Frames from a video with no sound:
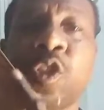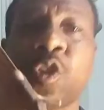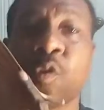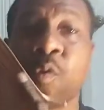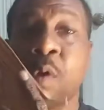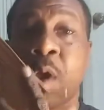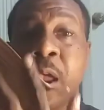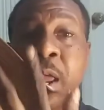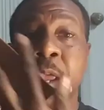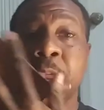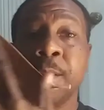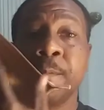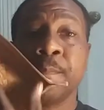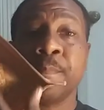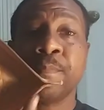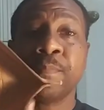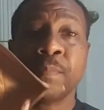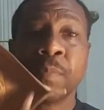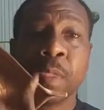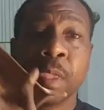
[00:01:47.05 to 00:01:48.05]
tray
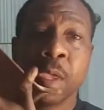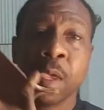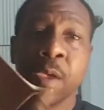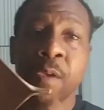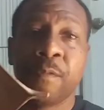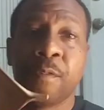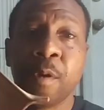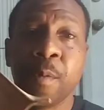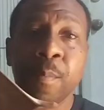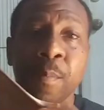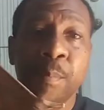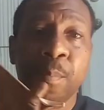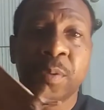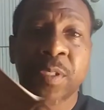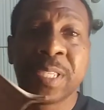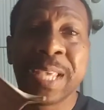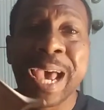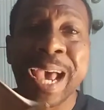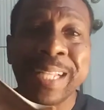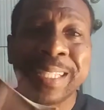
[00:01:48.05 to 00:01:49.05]
from
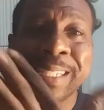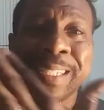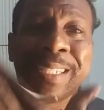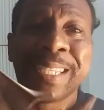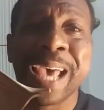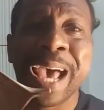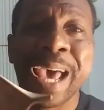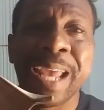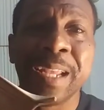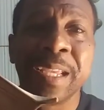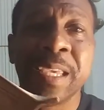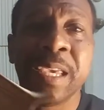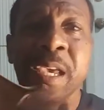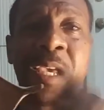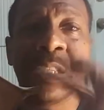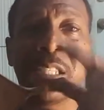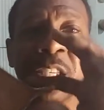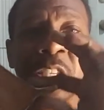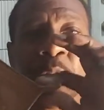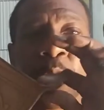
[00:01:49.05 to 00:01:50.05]
side to side
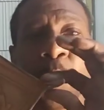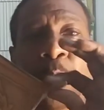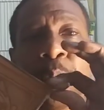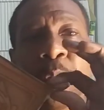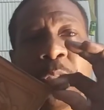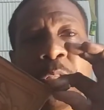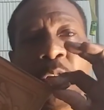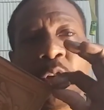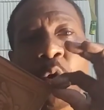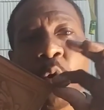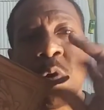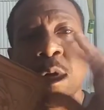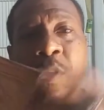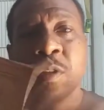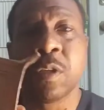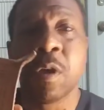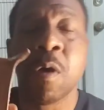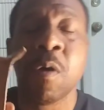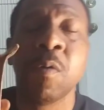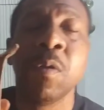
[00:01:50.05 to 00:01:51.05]
again since we put the
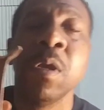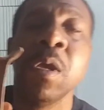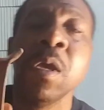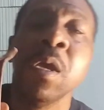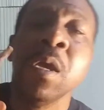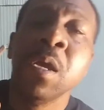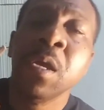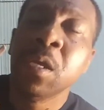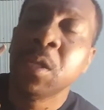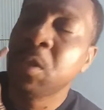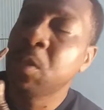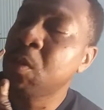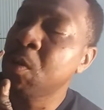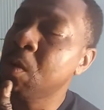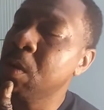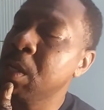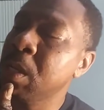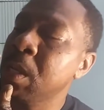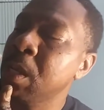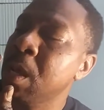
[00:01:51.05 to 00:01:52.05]
corners on
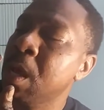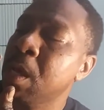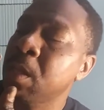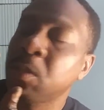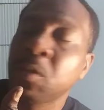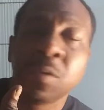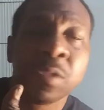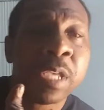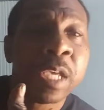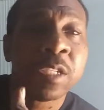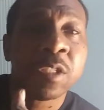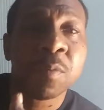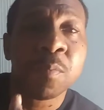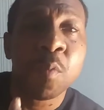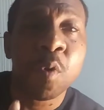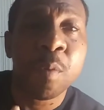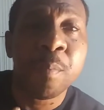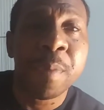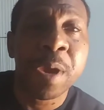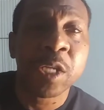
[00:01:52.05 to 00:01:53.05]
doing the uh, just take some
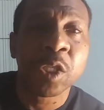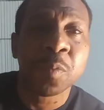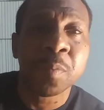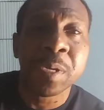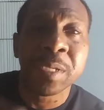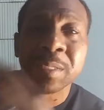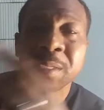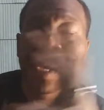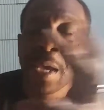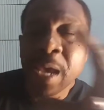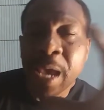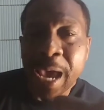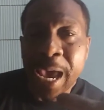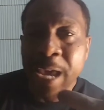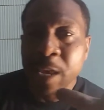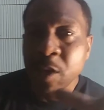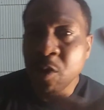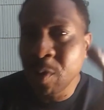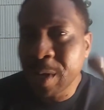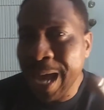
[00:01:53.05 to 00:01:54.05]
more measurements
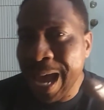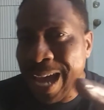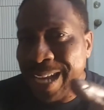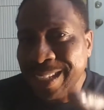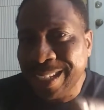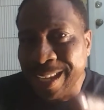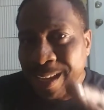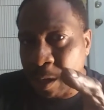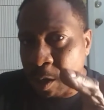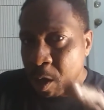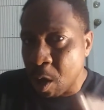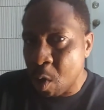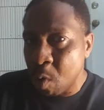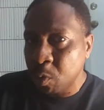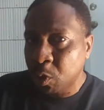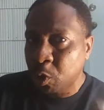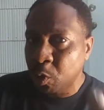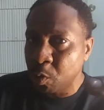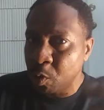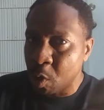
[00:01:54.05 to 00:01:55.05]
and you guys can
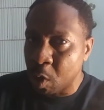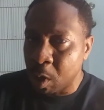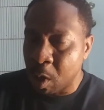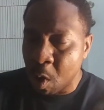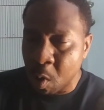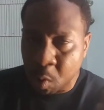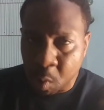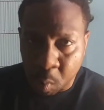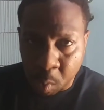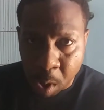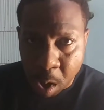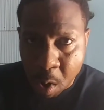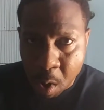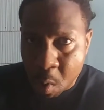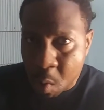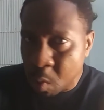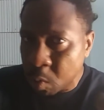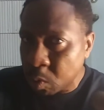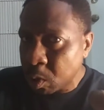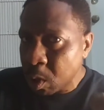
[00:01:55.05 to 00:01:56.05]
go to your local
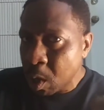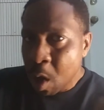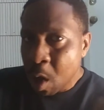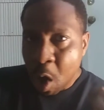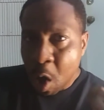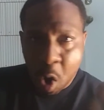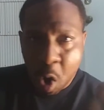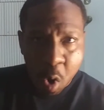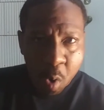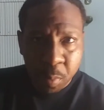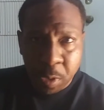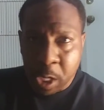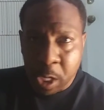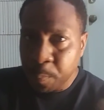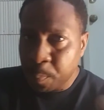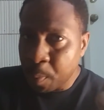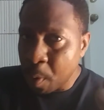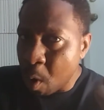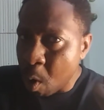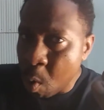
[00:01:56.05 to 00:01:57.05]
Lowe's, Home
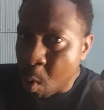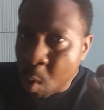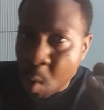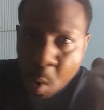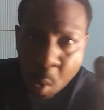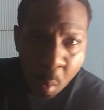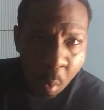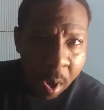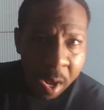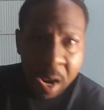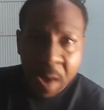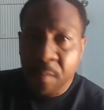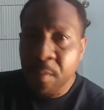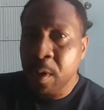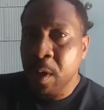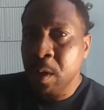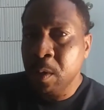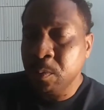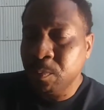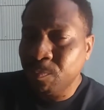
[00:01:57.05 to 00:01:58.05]
Depot,
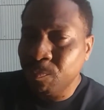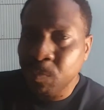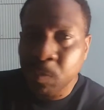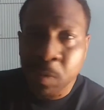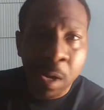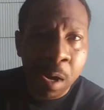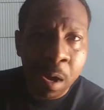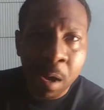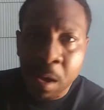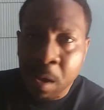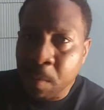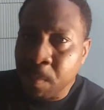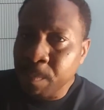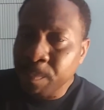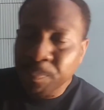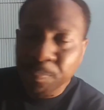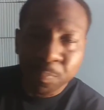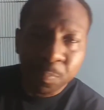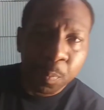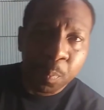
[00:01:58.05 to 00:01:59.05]
whatever
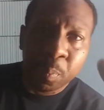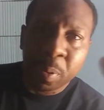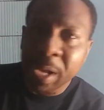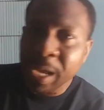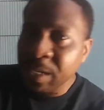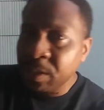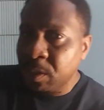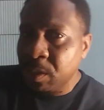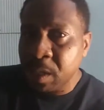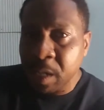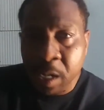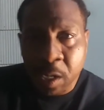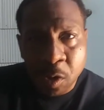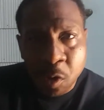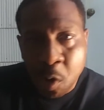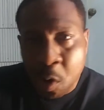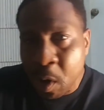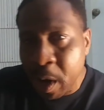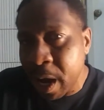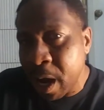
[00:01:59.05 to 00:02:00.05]
um, place in
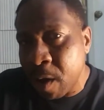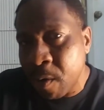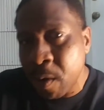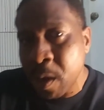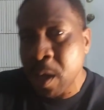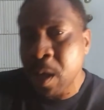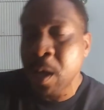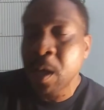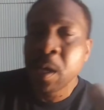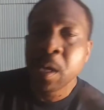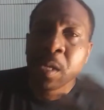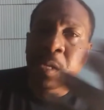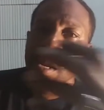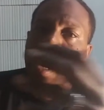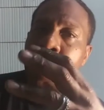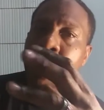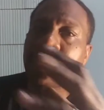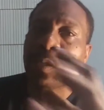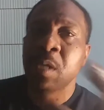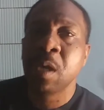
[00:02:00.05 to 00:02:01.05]
your area
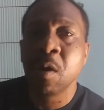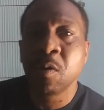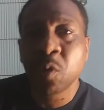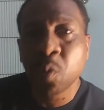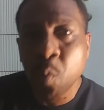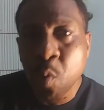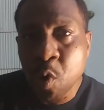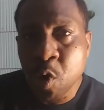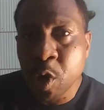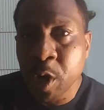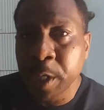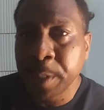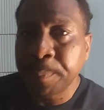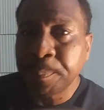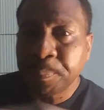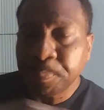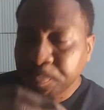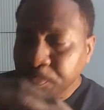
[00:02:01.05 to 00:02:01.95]
that sells wood